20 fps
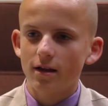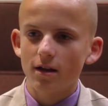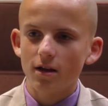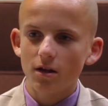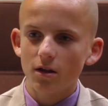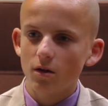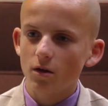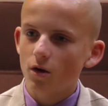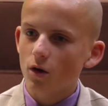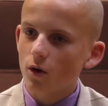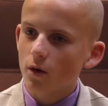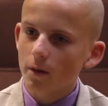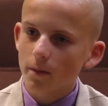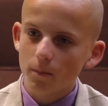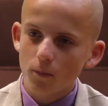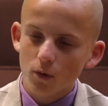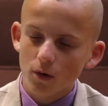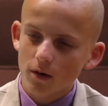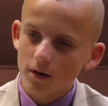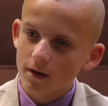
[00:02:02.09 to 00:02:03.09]
can you go in
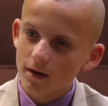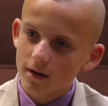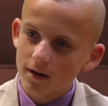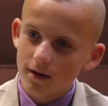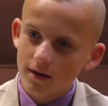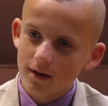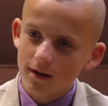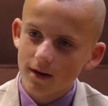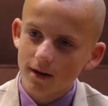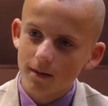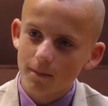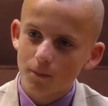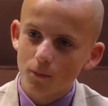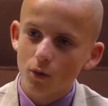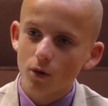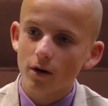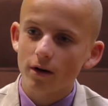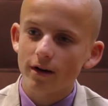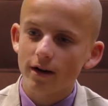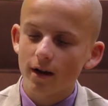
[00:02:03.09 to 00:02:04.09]
more more
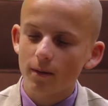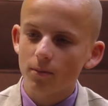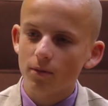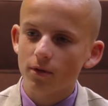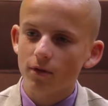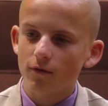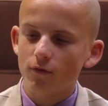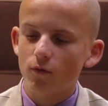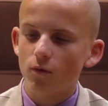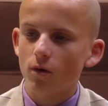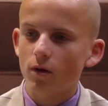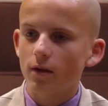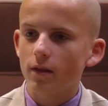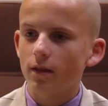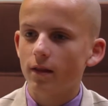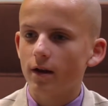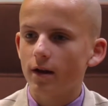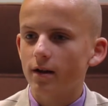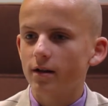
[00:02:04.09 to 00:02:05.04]
in depth of what that